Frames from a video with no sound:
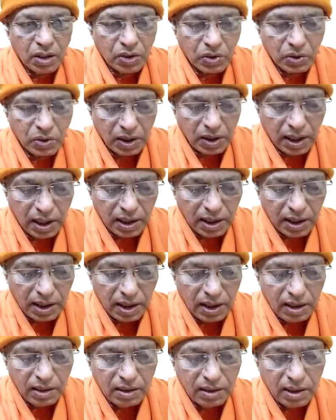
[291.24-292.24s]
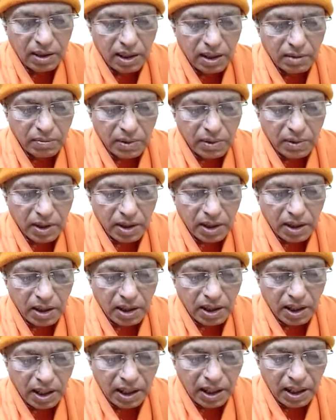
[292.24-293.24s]
So that is the
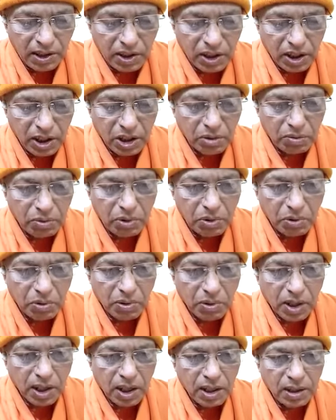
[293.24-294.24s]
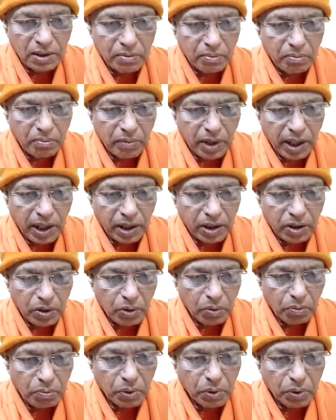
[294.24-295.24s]
nature of the world make
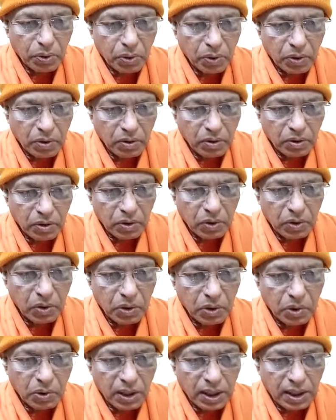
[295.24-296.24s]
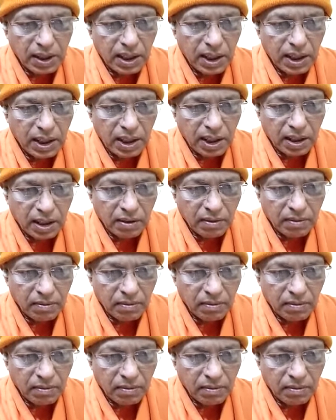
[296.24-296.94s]
you poor, those who are greedy.